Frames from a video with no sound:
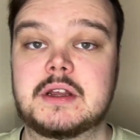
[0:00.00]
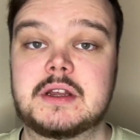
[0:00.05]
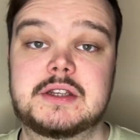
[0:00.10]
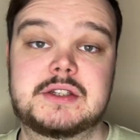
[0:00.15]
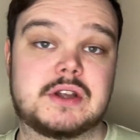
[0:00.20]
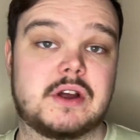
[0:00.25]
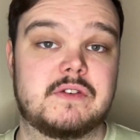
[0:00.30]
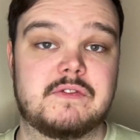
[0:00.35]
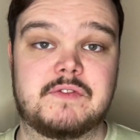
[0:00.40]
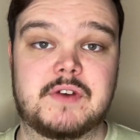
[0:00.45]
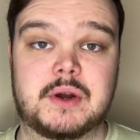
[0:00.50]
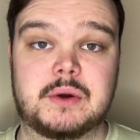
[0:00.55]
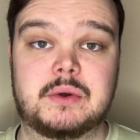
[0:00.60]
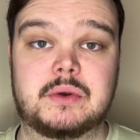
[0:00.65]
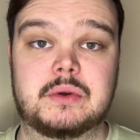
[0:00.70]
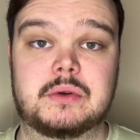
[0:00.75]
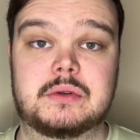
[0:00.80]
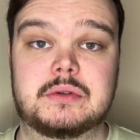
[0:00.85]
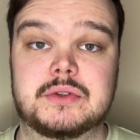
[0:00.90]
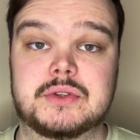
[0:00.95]
so
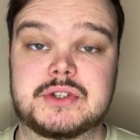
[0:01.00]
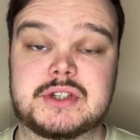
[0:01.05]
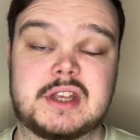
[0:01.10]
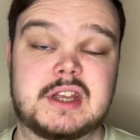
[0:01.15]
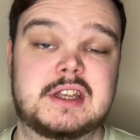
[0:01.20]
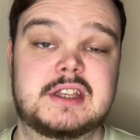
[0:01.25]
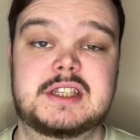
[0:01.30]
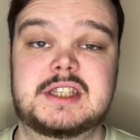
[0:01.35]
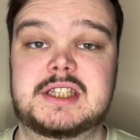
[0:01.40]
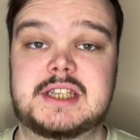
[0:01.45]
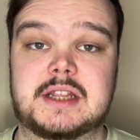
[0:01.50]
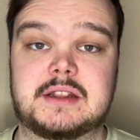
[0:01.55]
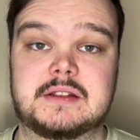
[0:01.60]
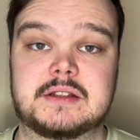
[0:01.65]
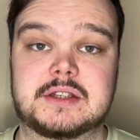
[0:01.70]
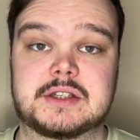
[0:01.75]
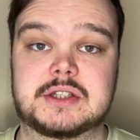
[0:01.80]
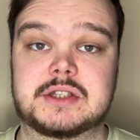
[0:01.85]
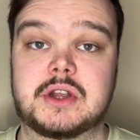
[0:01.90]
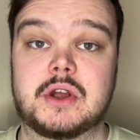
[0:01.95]
vocals,
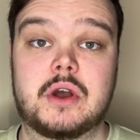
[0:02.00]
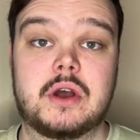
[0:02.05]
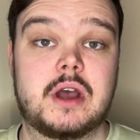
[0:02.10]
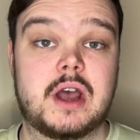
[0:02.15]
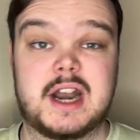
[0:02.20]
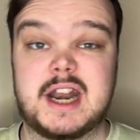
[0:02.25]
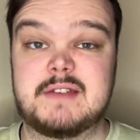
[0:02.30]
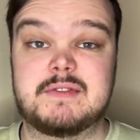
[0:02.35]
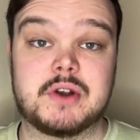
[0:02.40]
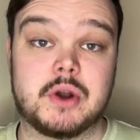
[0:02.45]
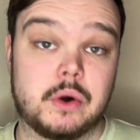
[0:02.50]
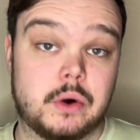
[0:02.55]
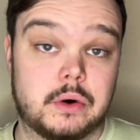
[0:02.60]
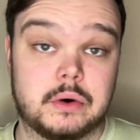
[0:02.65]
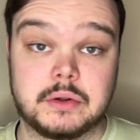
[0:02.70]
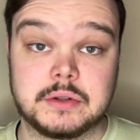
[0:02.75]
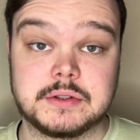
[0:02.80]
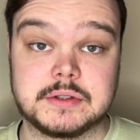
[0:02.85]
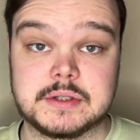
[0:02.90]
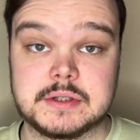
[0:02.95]
synths, and even
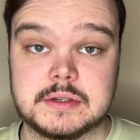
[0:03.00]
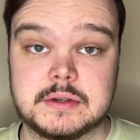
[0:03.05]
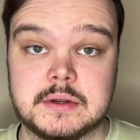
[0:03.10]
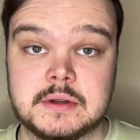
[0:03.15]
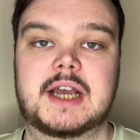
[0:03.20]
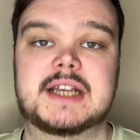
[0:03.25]
horns.